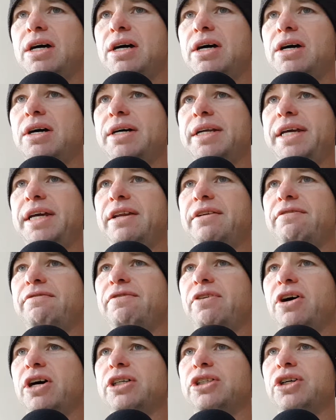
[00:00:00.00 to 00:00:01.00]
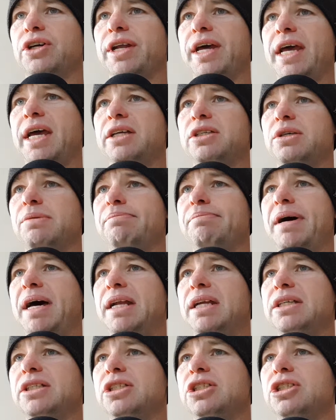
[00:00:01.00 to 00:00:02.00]
I need advice on how to
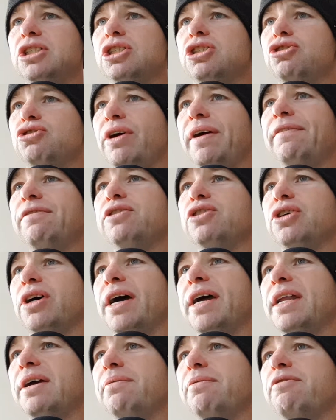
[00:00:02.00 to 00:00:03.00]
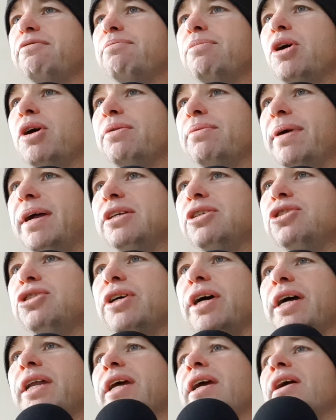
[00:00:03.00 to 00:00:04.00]
balance strength training with my run
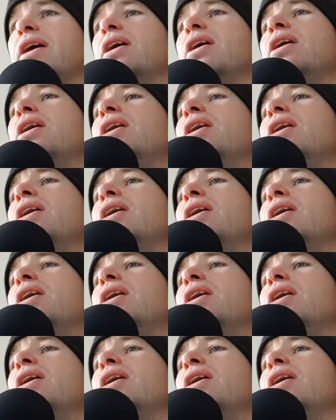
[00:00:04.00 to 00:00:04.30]
training.